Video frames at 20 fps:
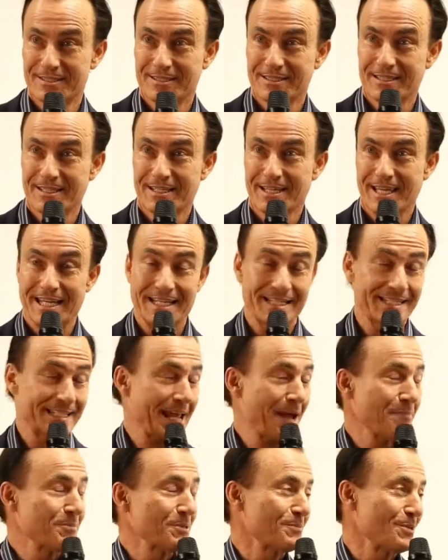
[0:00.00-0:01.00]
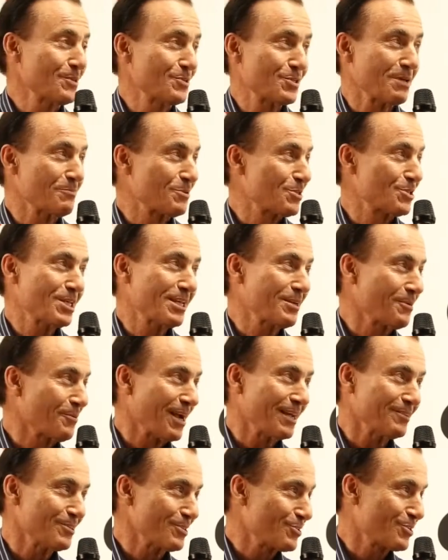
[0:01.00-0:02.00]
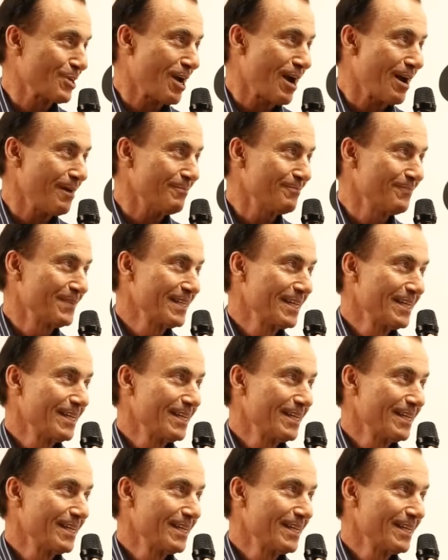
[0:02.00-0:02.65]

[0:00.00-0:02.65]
and it just happened to be the same city where I had this job. Wow.